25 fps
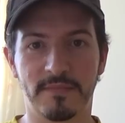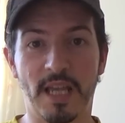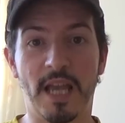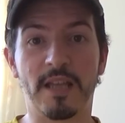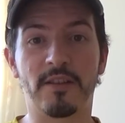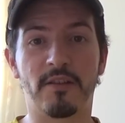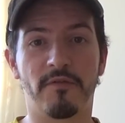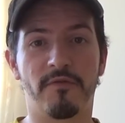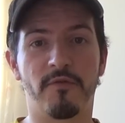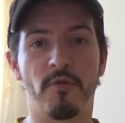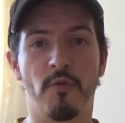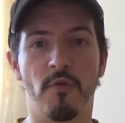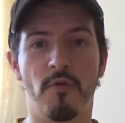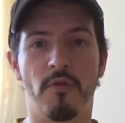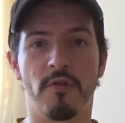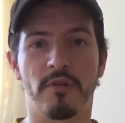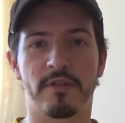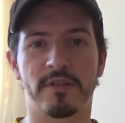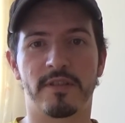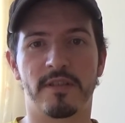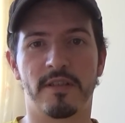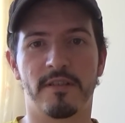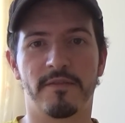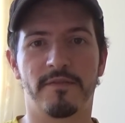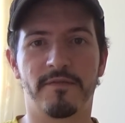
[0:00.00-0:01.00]
And of
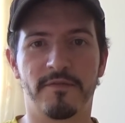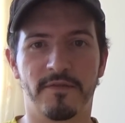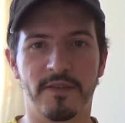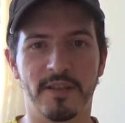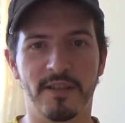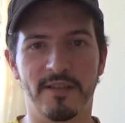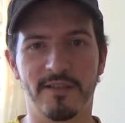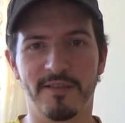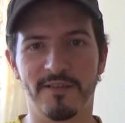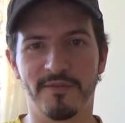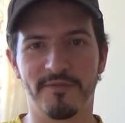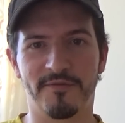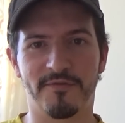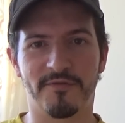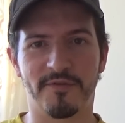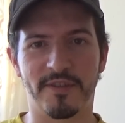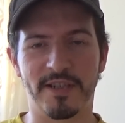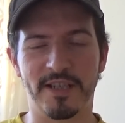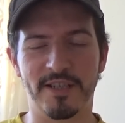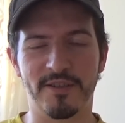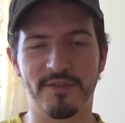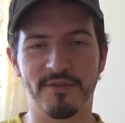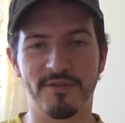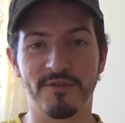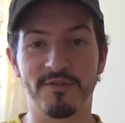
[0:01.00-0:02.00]
course, feel
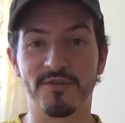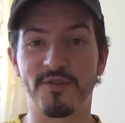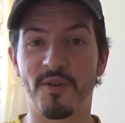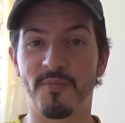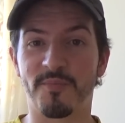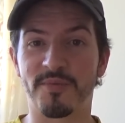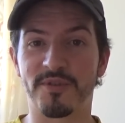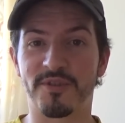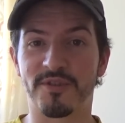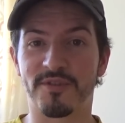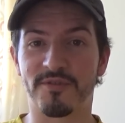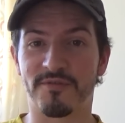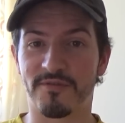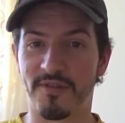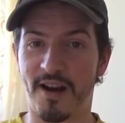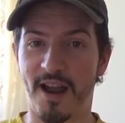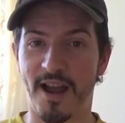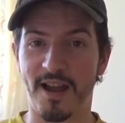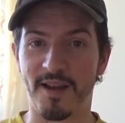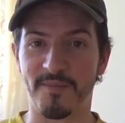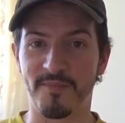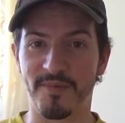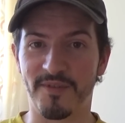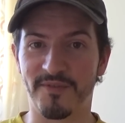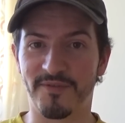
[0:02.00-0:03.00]
free to
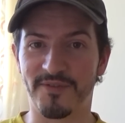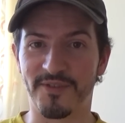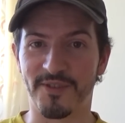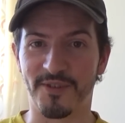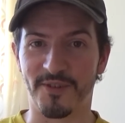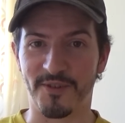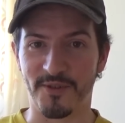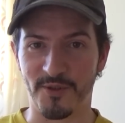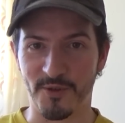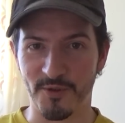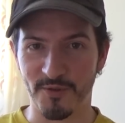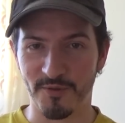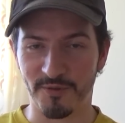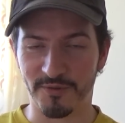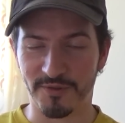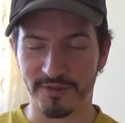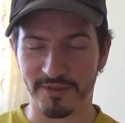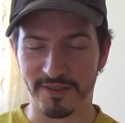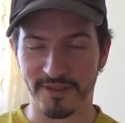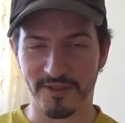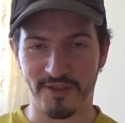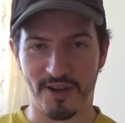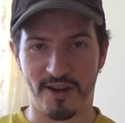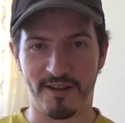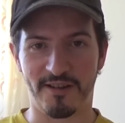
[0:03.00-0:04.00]
subscribe if you're new to
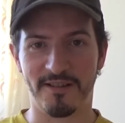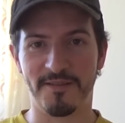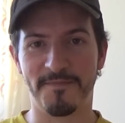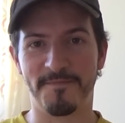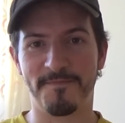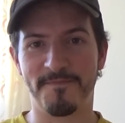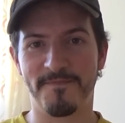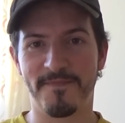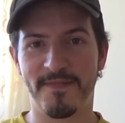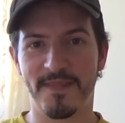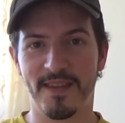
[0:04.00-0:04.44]
this channel.